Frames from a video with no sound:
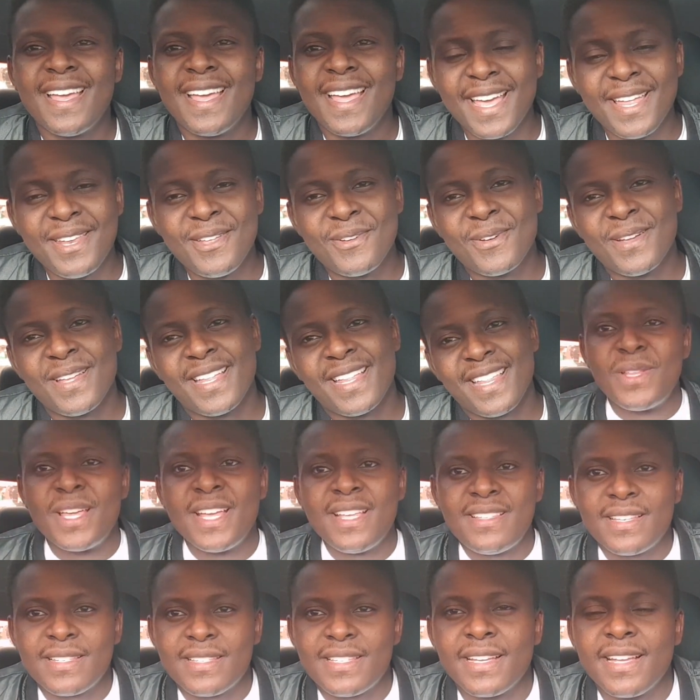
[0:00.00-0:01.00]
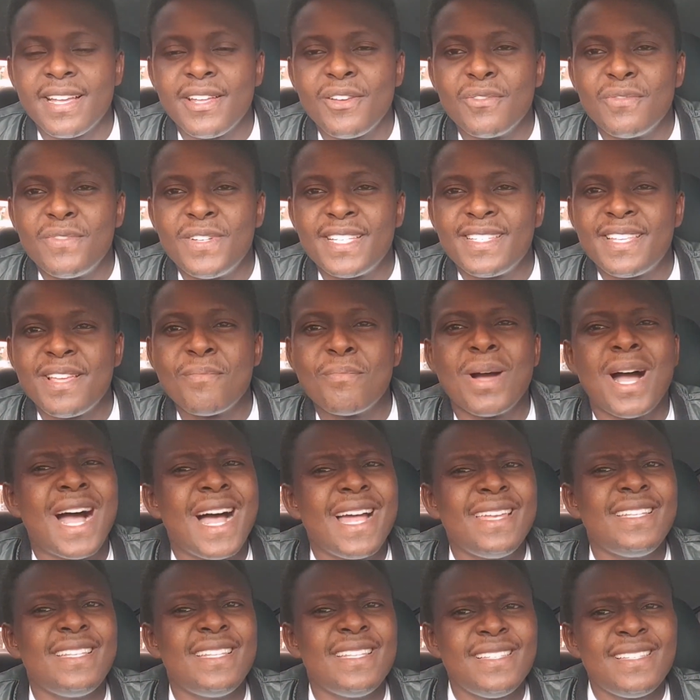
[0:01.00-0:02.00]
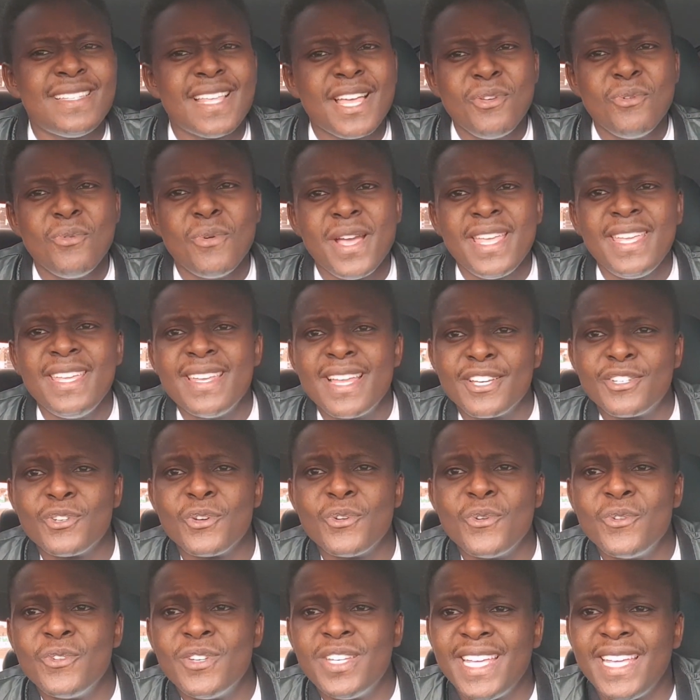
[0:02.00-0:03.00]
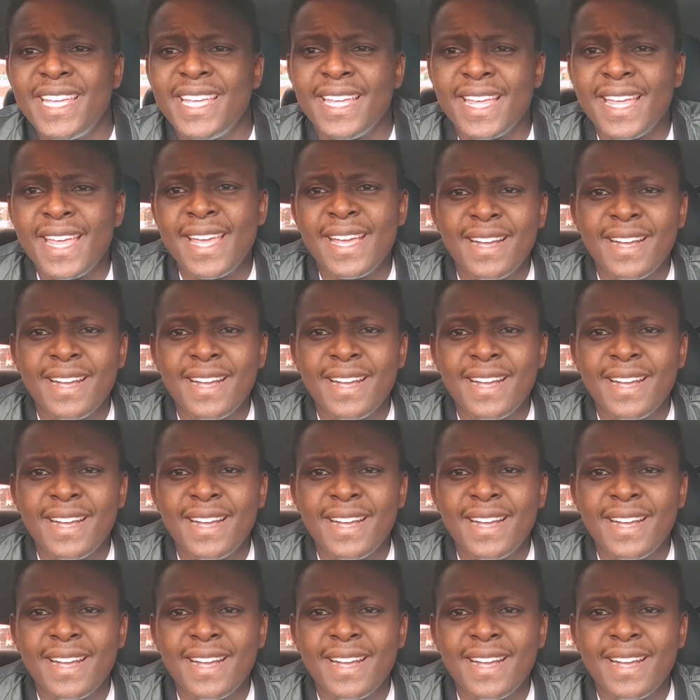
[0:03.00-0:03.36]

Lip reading: Anyway, today is the 2nd of December and it is the UAE National Day.